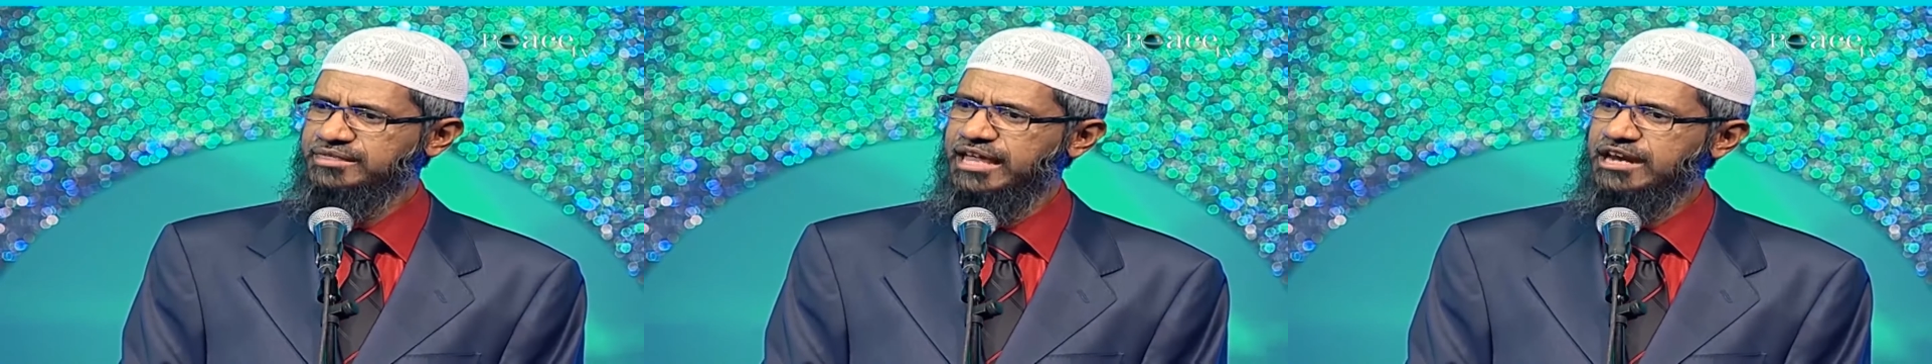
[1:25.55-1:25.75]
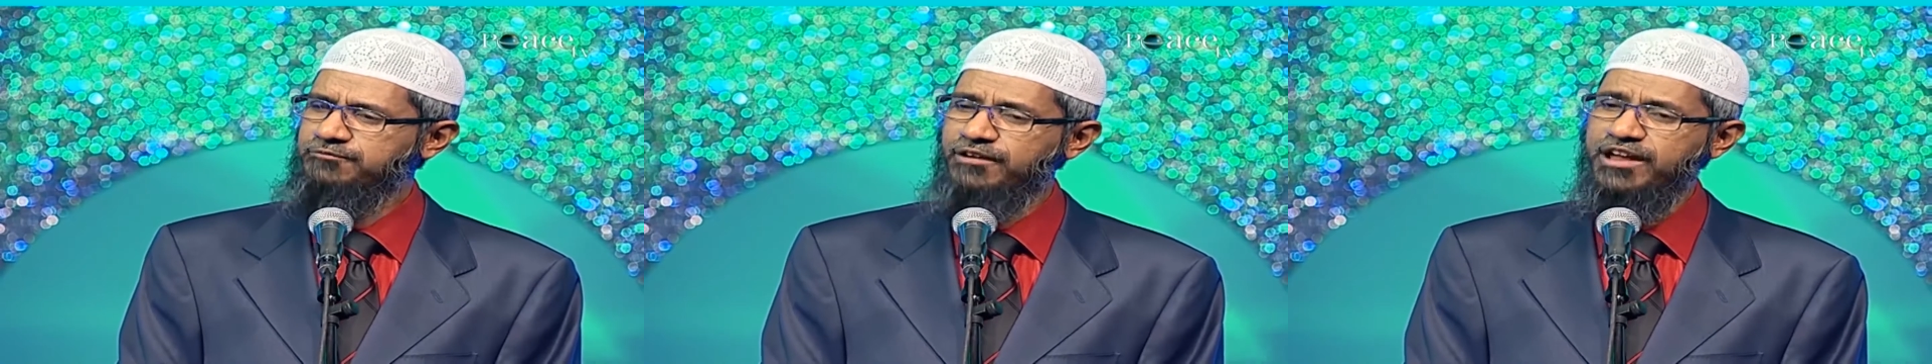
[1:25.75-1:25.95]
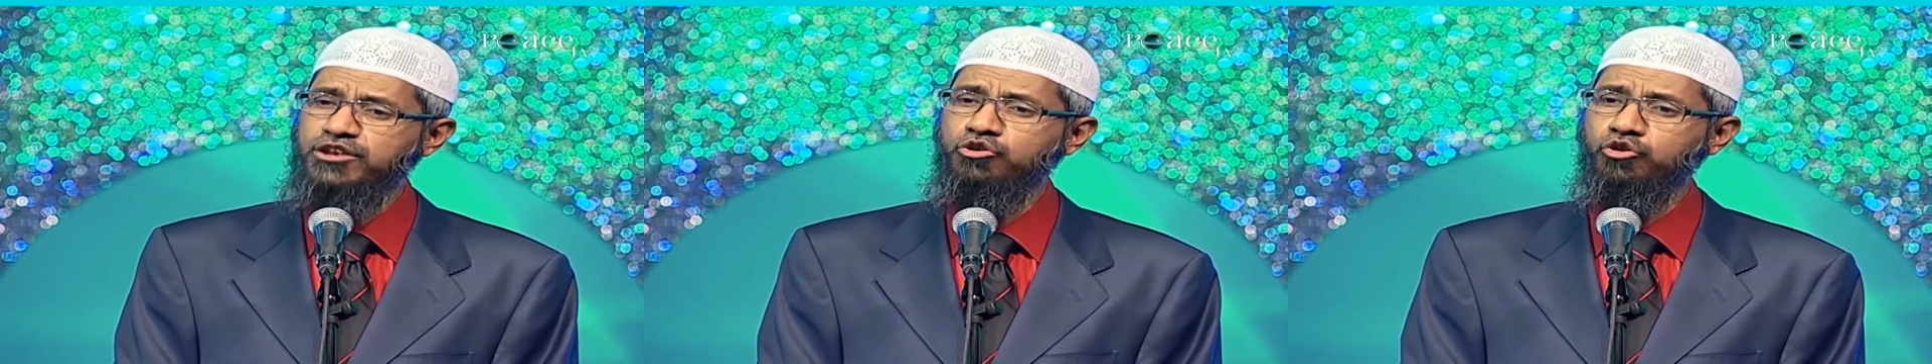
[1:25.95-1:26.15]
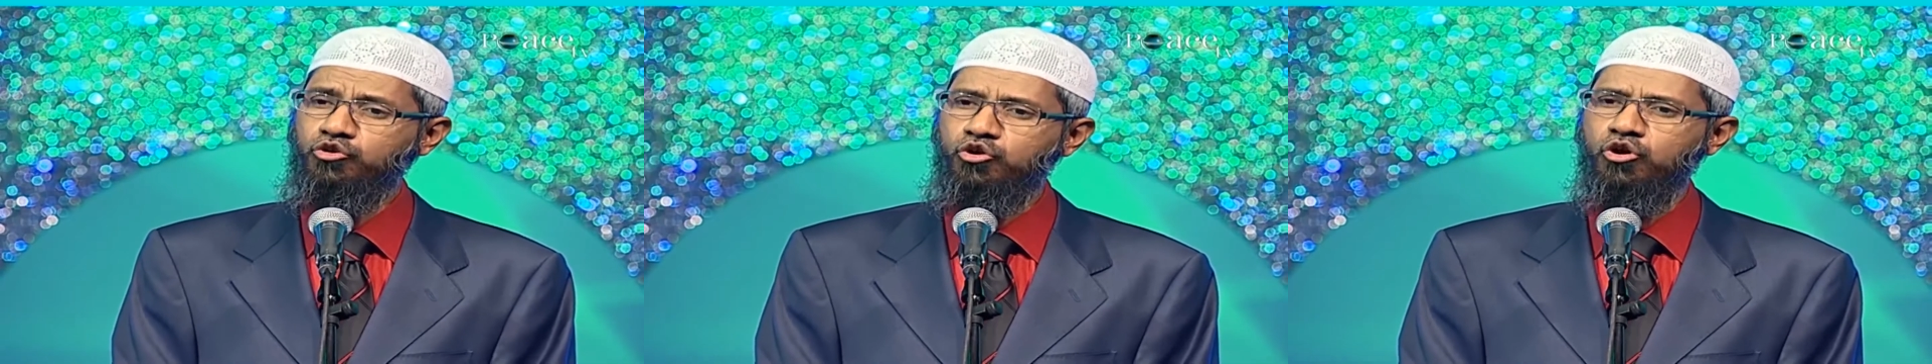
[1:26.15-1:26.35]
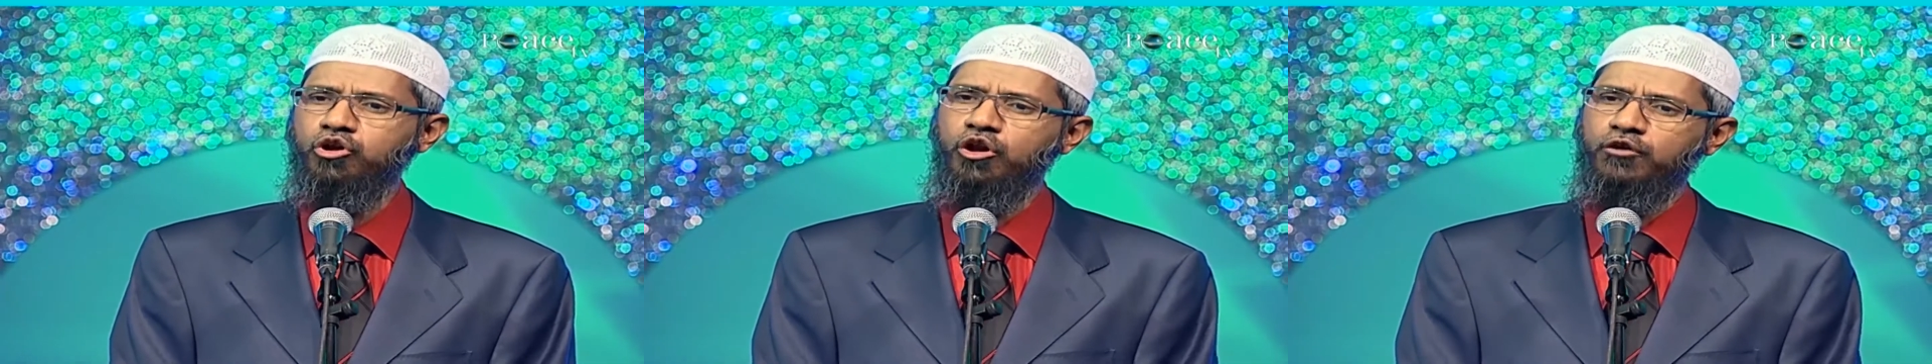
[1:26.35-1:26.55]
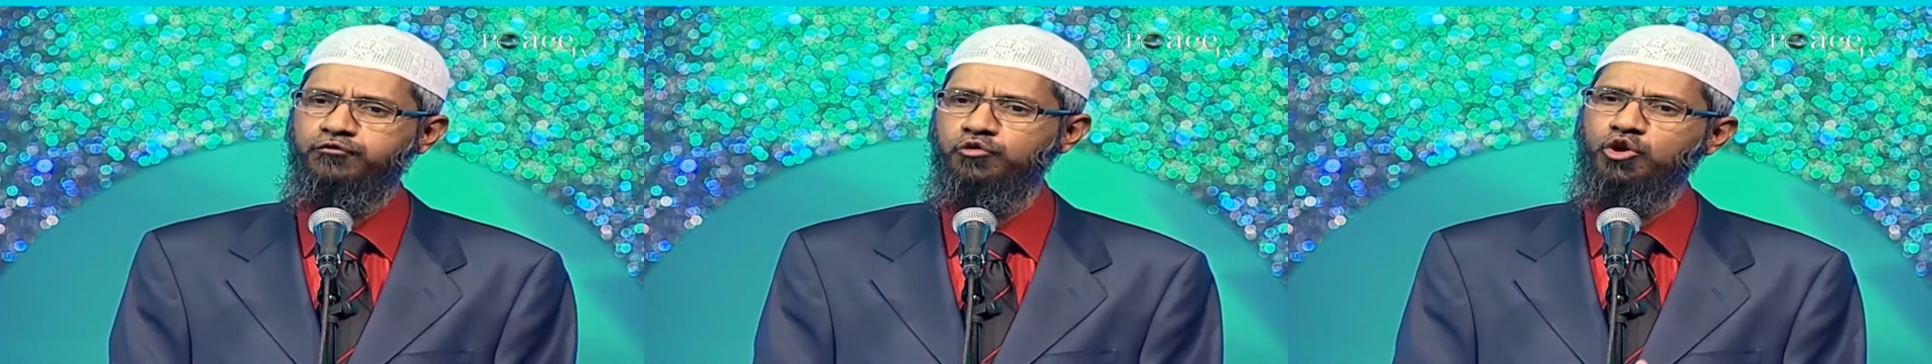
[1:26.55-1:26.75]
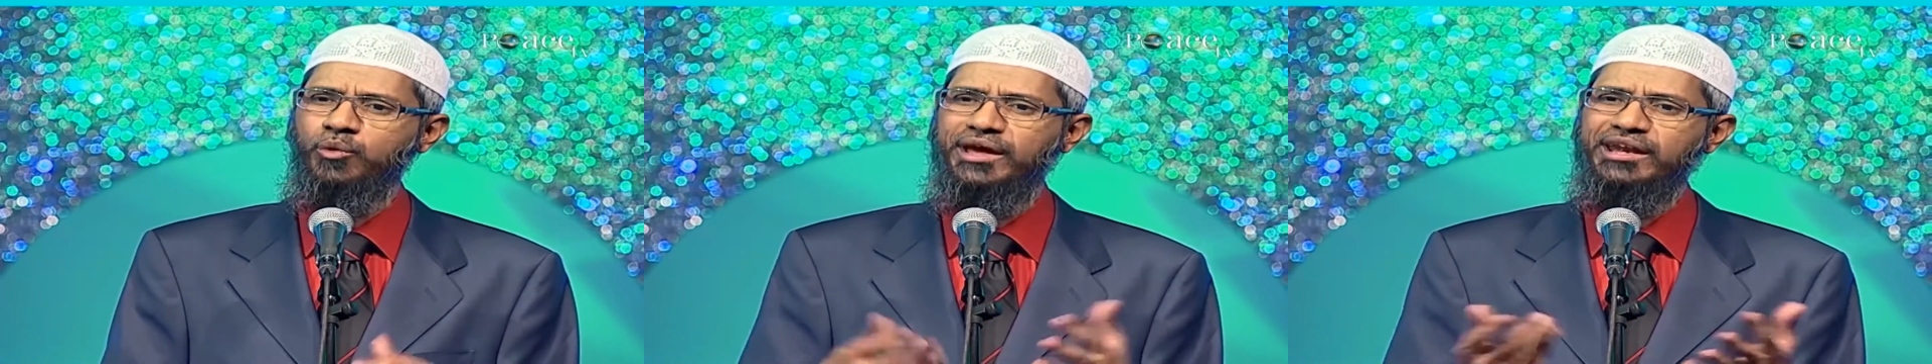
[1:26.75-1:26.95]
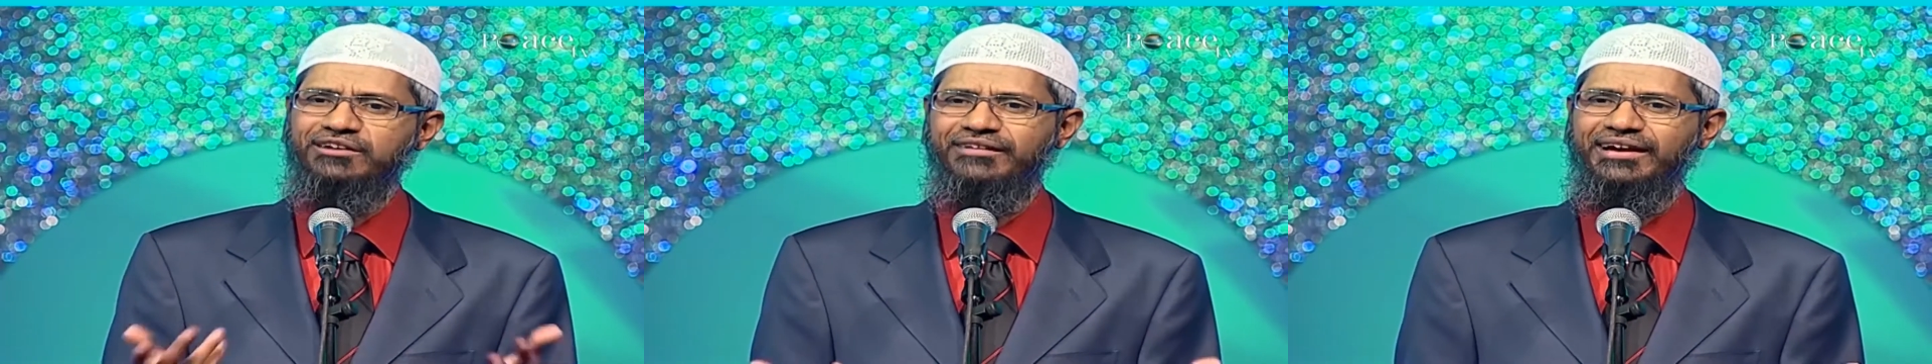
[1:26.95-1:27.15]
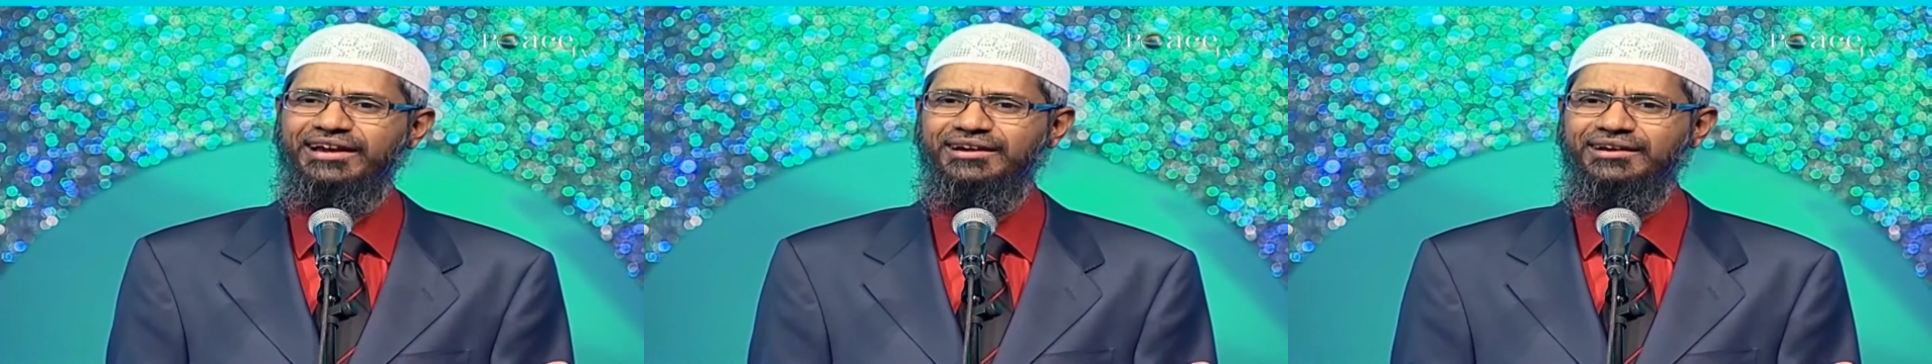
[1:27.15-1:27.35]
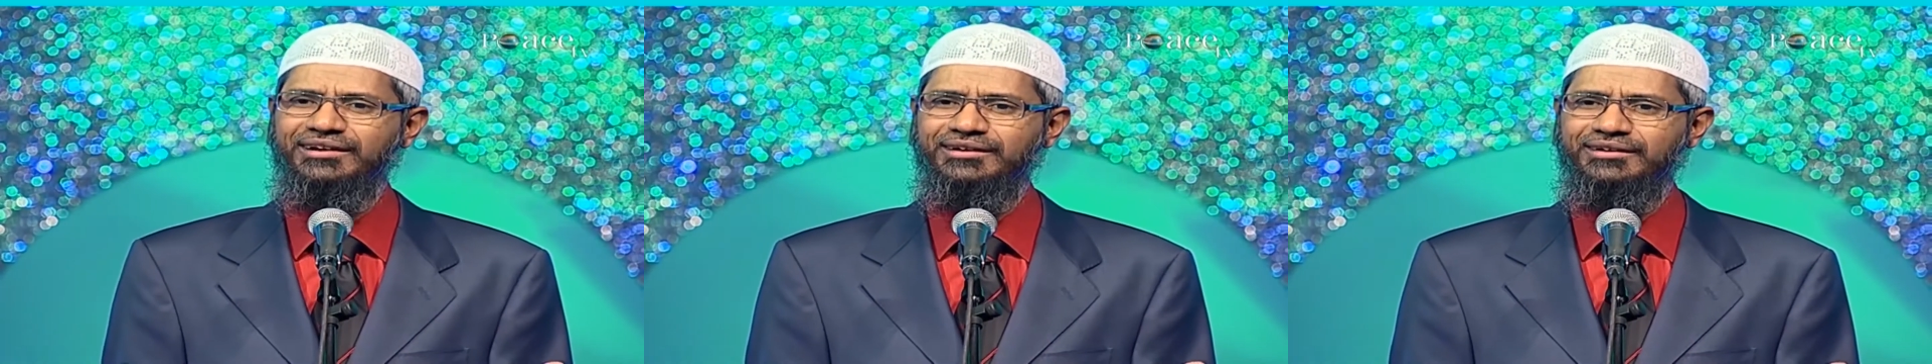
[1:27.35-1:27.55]
that when you cook your food very
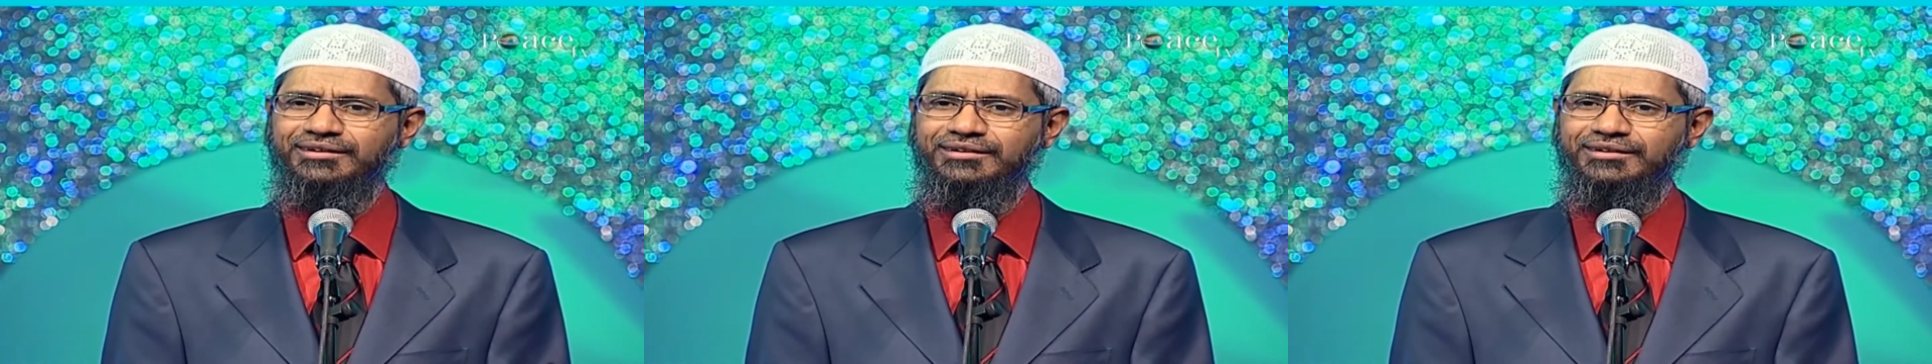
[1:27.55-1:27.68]
well,